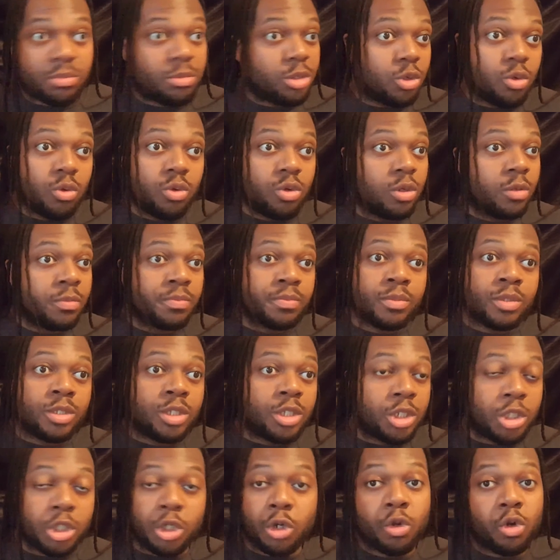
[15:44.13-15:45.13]

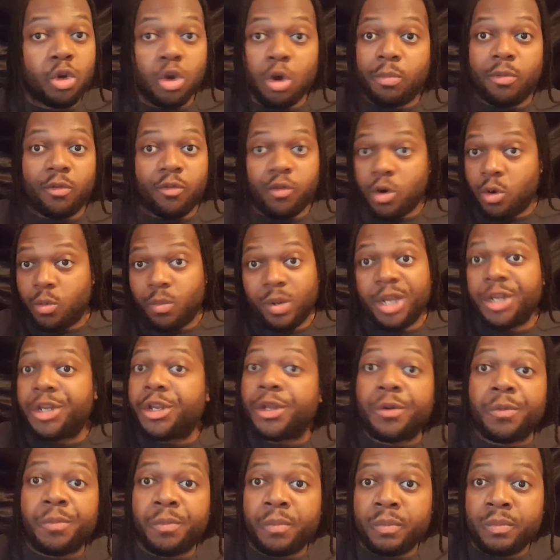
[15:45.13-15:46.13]
You know before we do.